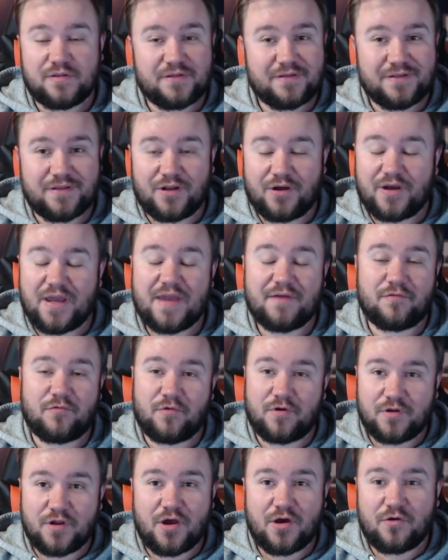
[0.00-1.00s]
you know,
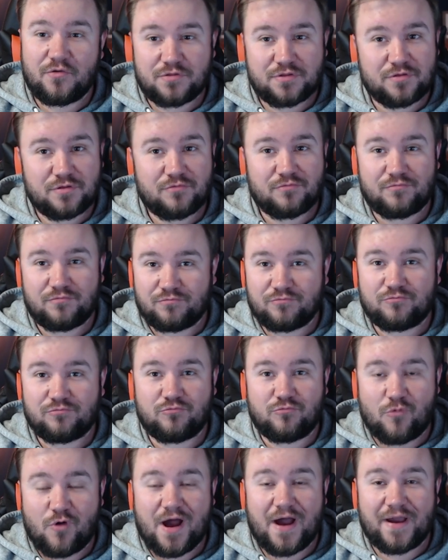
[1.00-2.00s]
everyone knows
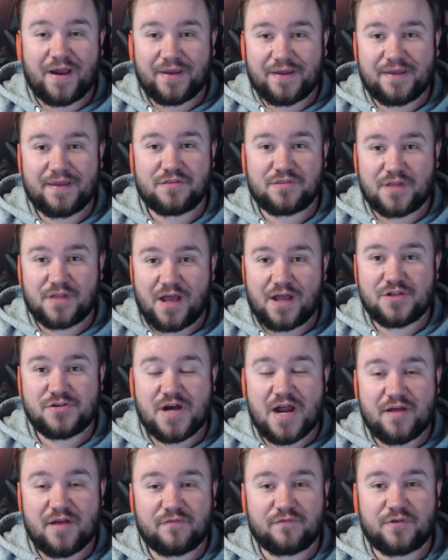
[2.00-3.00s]
why he's not
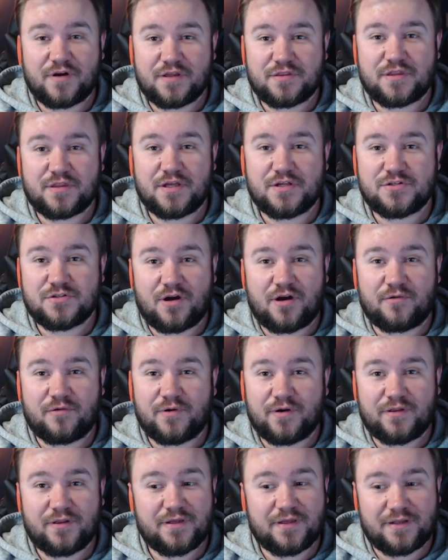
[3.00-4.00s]
driving for SHR,
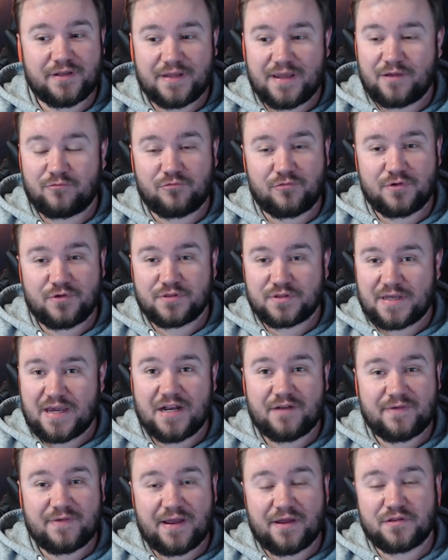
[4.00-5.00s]
really, and that was
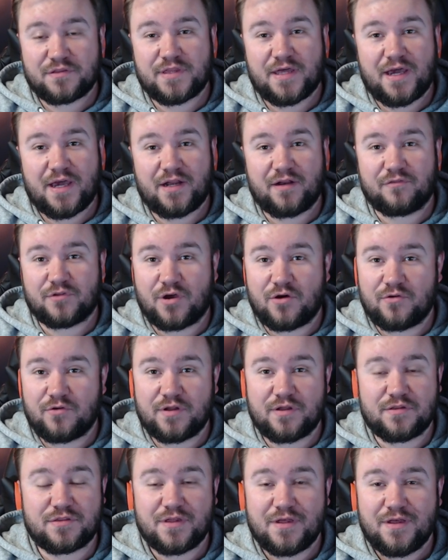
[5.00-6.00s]
kind of outside of
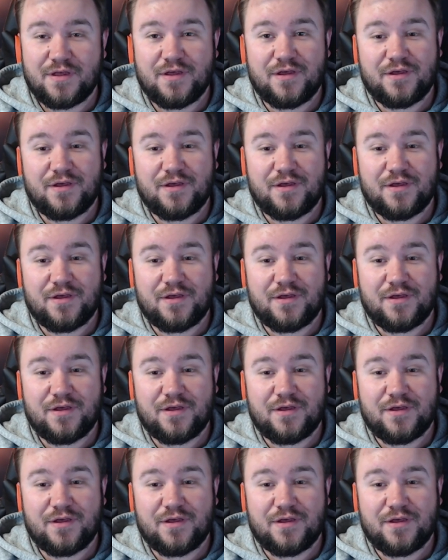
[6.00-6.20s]
Tony's,